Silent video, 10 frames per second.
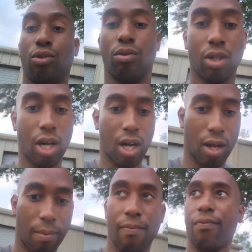two,
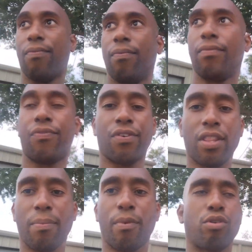um,
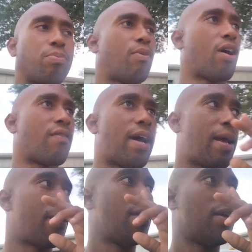for the most part,
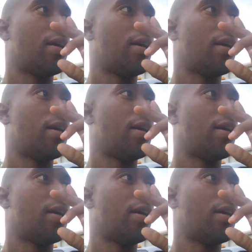right,